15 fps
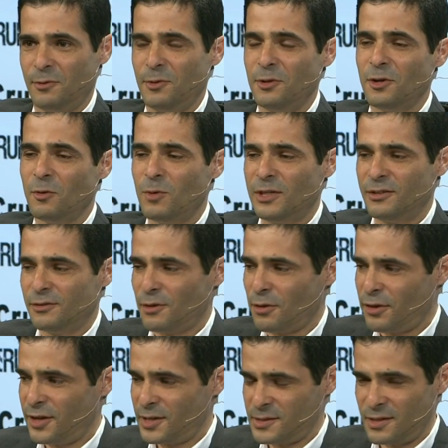You know, one of the
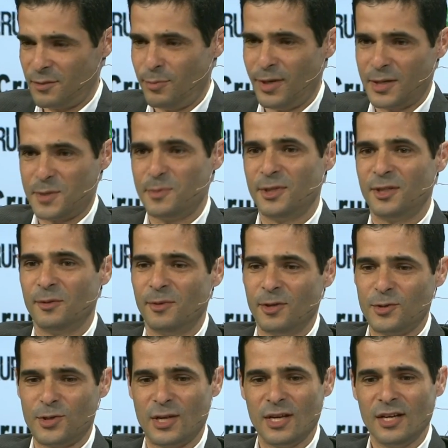things that bugs me the
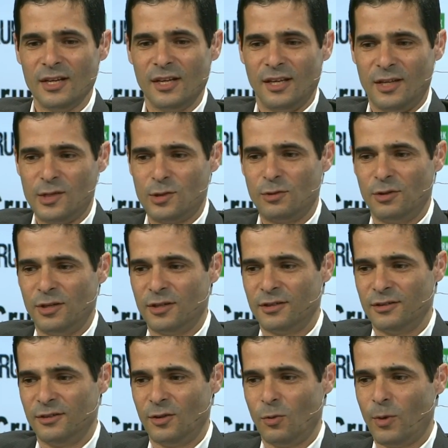most is to hear
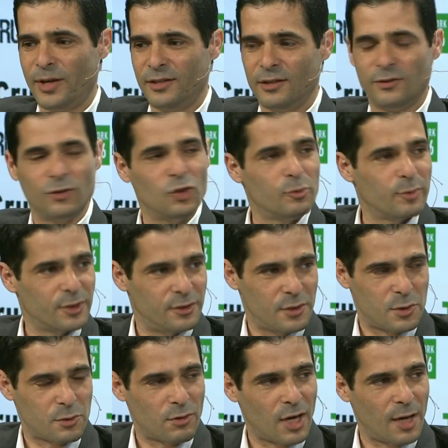the way that Uber
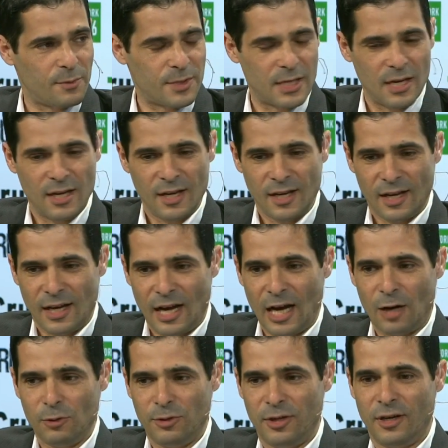describes
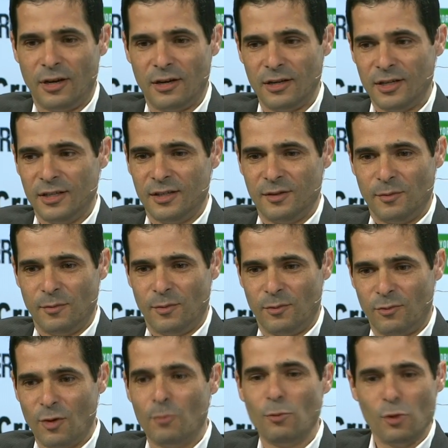how they are
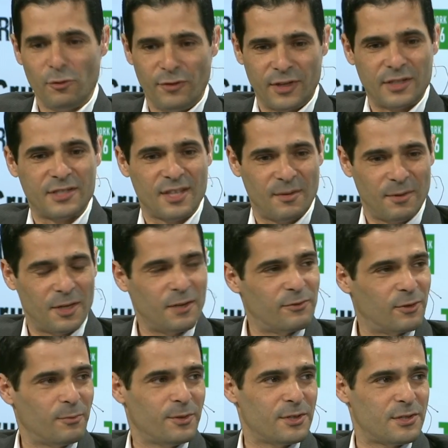removing somebody
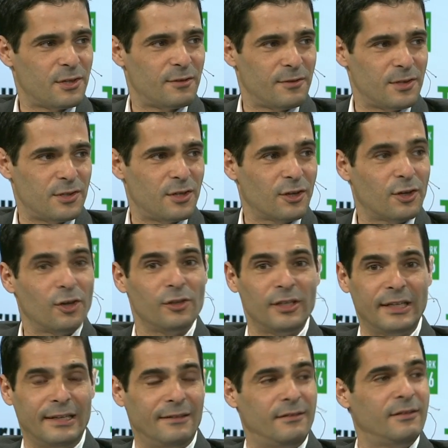from the service. Right. They're
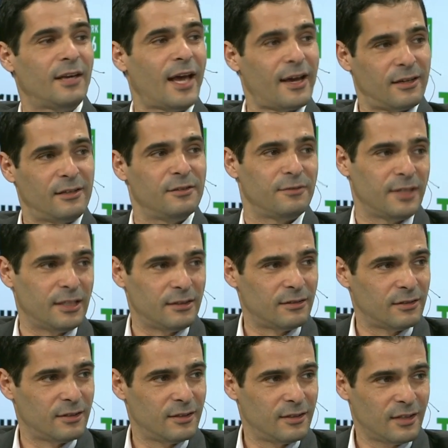calling it deactivate.
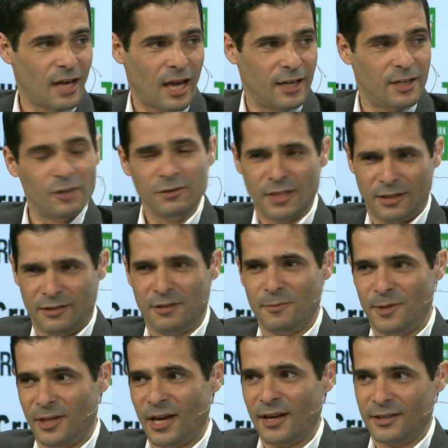Right. I know the term
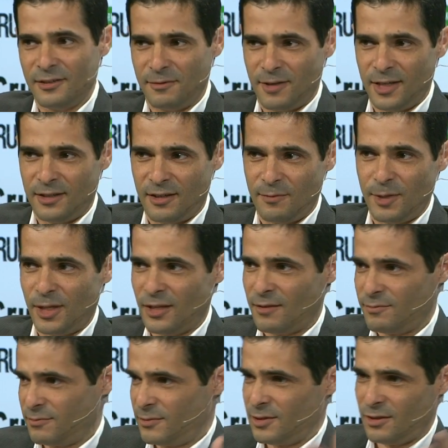deactivate. I mean,
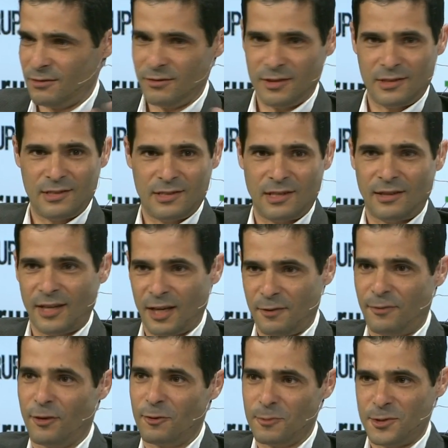you know, this is a tech
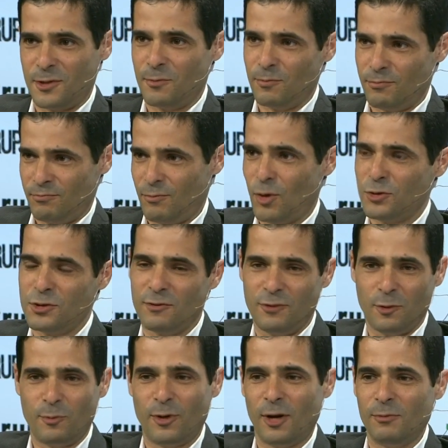form, so most of you
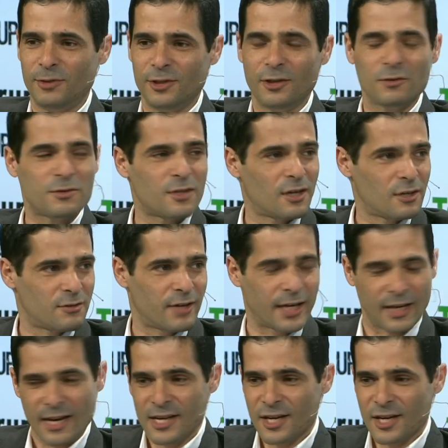probably know Star Trek.